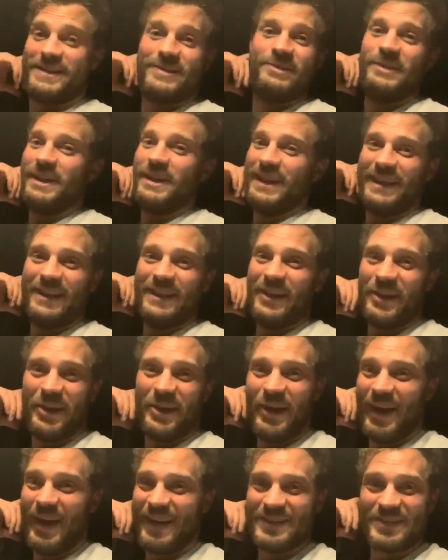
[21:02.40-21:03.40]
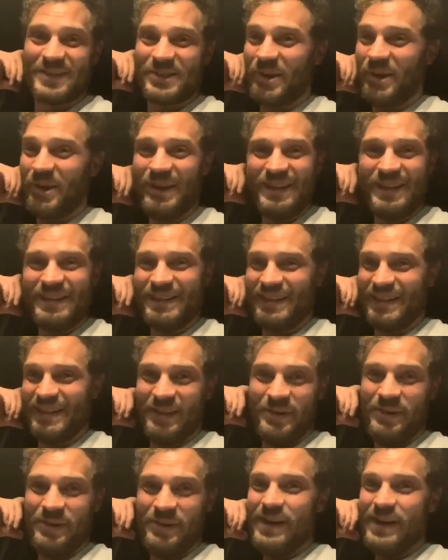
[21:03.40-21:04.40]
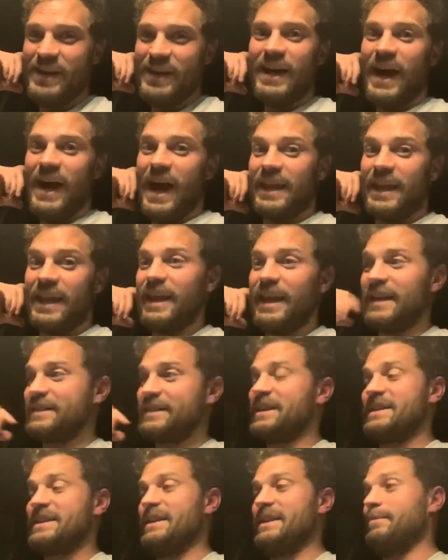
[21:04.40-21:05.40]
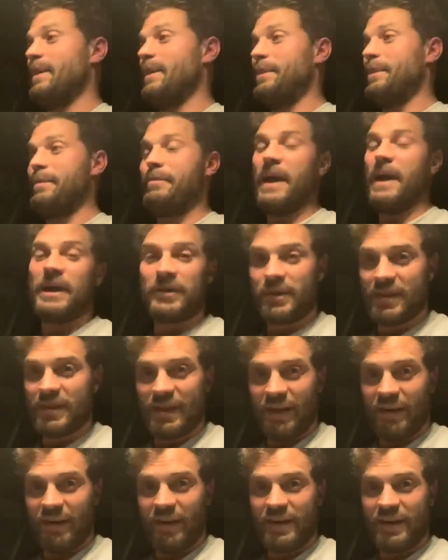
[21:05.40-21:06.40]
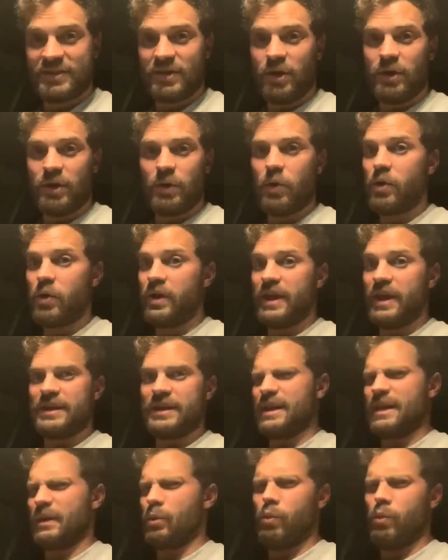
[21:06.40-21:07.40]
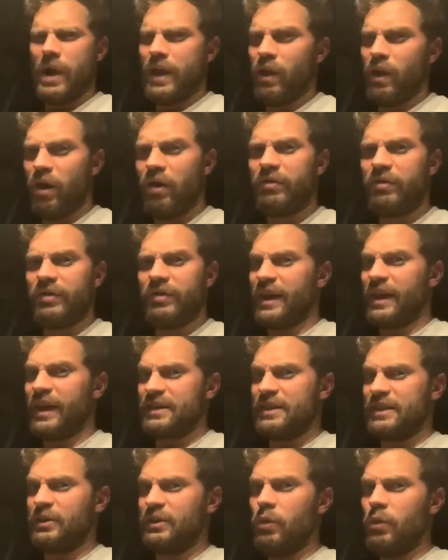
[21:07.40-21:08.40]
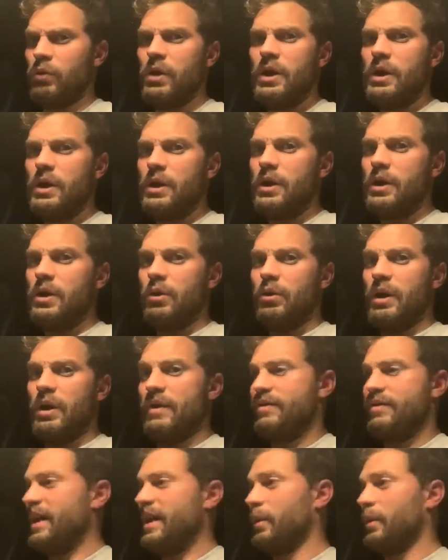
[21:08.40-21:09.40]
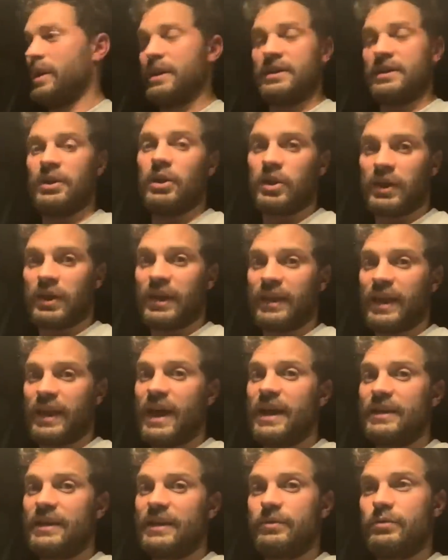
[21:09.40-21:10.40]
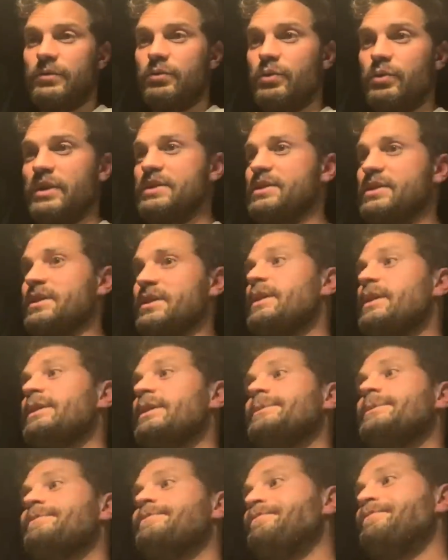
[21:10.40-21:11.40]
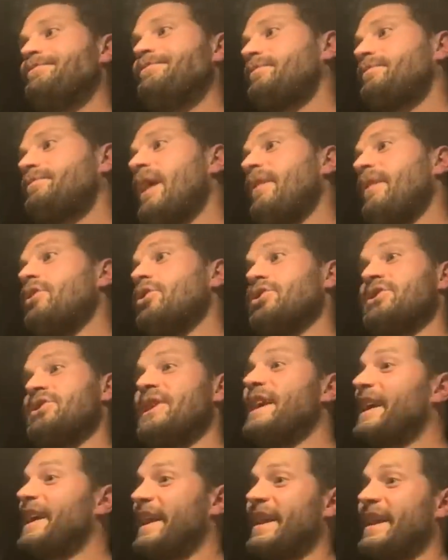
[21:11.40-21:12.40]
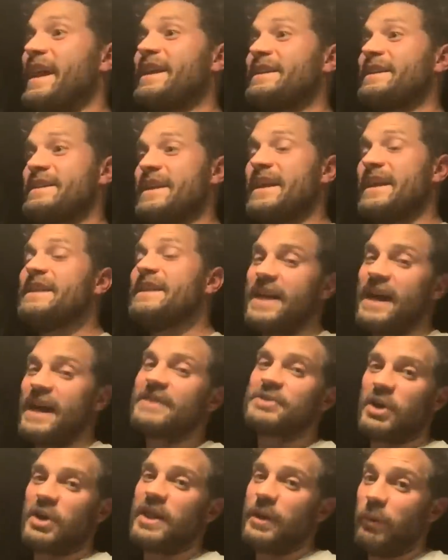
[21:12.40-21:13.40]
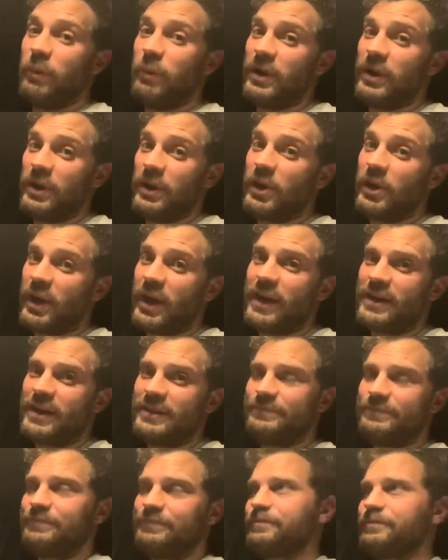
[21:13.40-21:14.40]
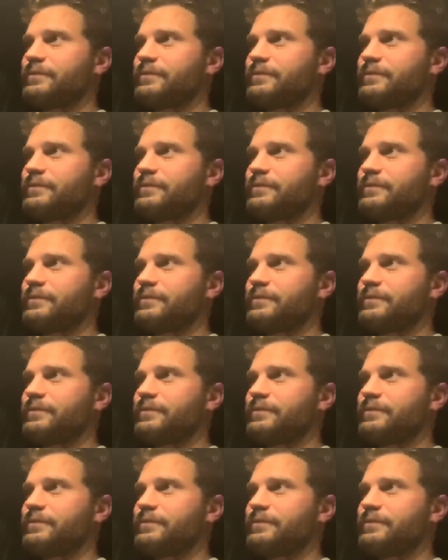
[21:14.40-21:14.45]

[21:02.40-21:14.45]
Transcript: it's really not how i saw it you know and that's actually maybe better than how i saw it or that's like way off and I actually don't if they want it to look like that which if you're seeing it at that stage, that's how they want to look at it.